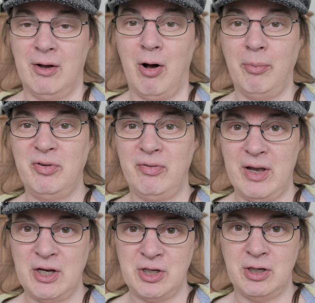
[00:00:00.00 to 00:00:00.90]

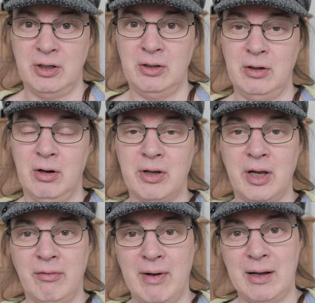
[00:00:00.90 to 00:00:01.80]
observation and
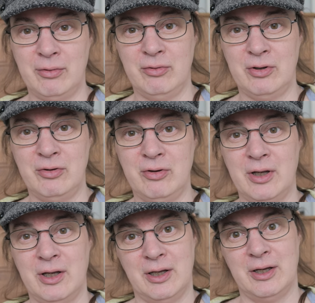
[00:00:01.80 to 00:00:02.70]
looking around and
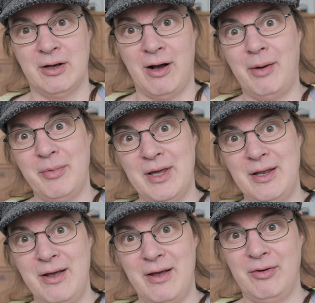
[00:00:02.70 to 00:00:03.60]
calming
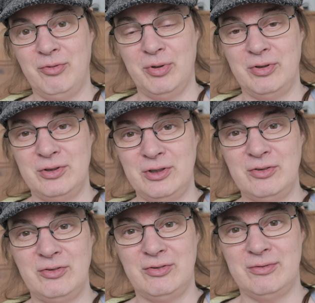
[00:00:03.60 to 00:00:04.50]
your nerves, but
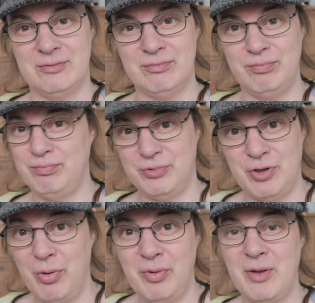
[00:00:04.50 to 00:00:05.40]
just
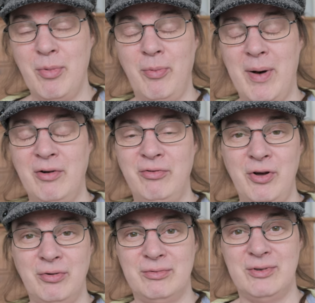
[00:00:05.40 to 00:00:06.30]
do it with your mobile
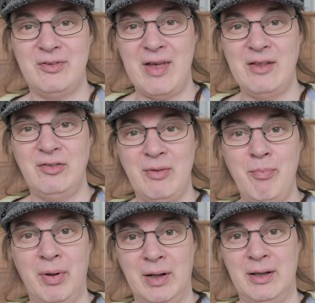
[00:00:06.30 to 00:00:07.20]
phone. Dead
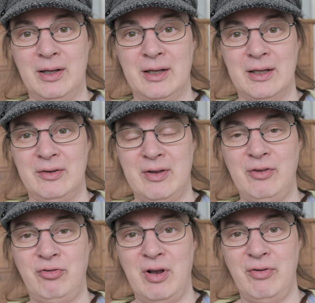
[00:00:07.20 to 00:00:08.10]
simple,
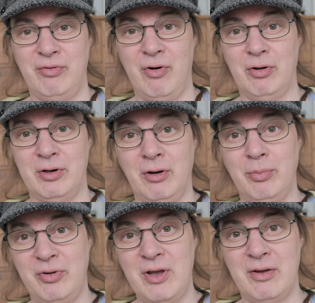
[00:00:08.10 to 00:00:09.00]
dead straightforward, and
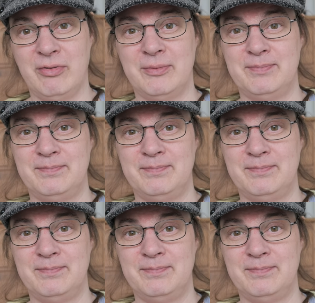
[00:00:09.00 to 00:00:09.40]
observe.